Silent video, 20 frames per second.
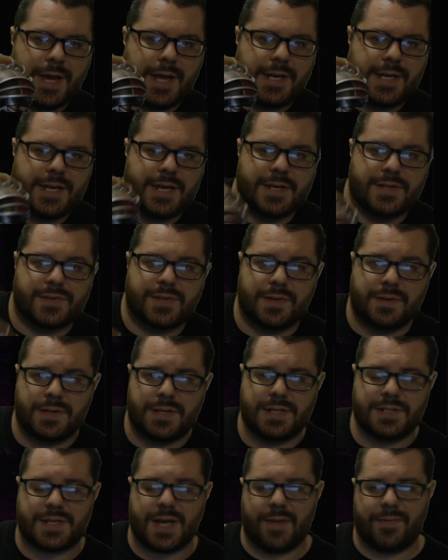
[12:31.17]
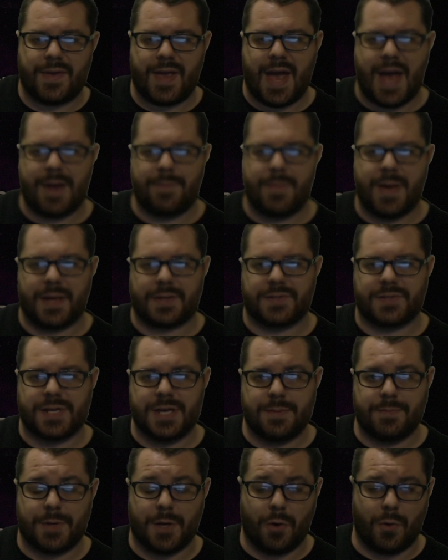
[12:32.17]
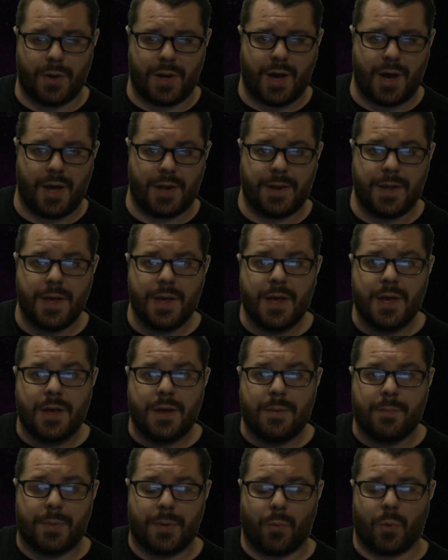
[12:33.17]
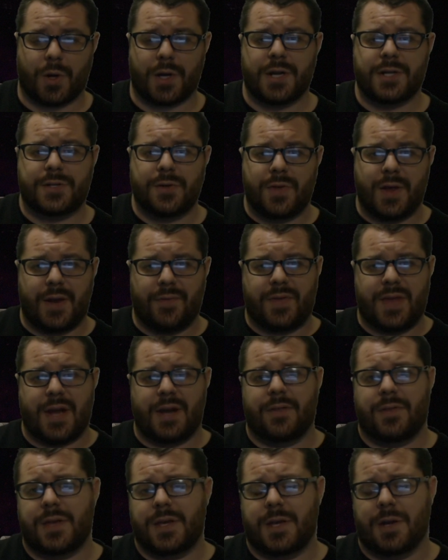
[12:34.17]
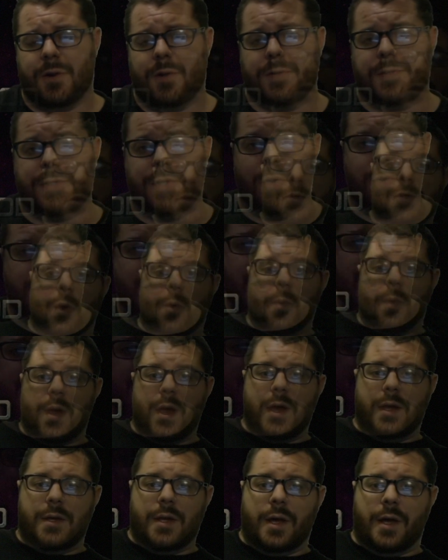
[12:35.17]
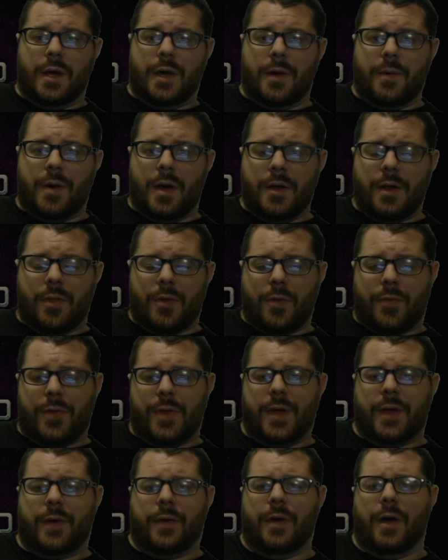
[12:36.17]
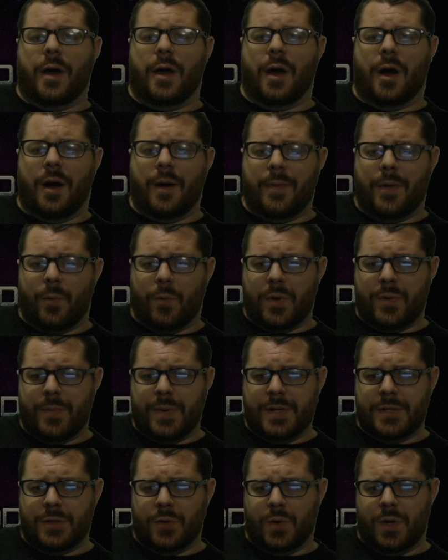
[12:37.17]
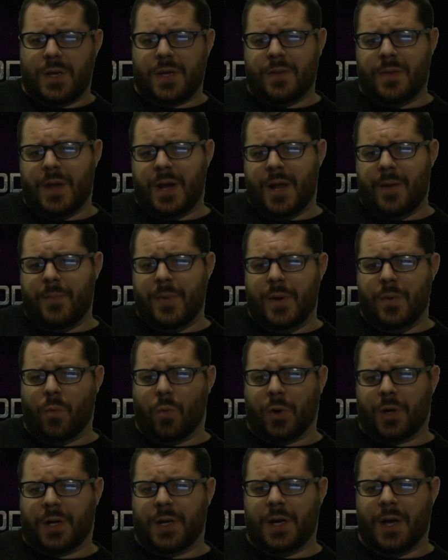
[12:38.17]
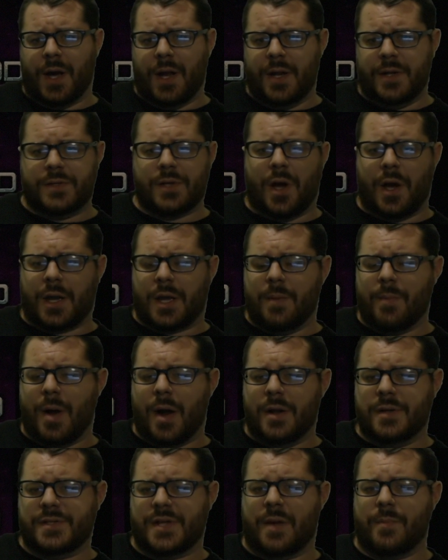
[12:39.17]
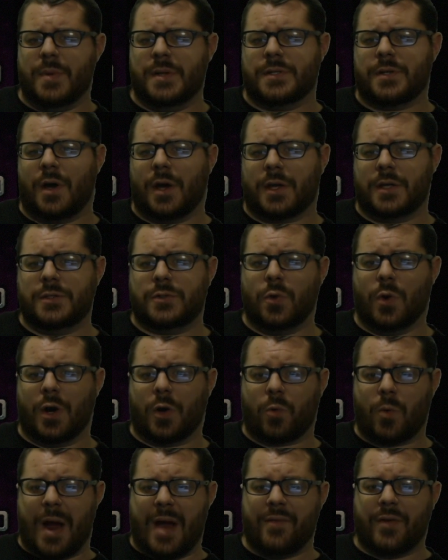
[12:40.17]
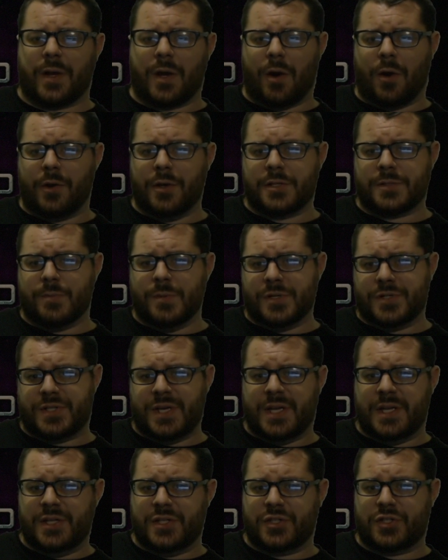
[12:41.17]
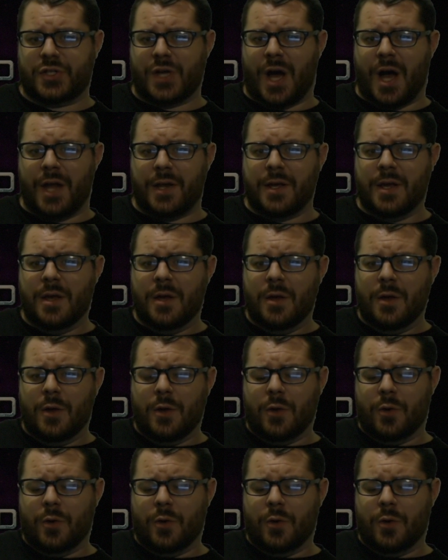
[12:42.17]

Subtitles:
And he's got the AdMech scheme going on. But we're going to do that at the end of the year. Another thing that we've been doing and that I've been talking about is I've been talking to our graphic artist, Mercedes Schott,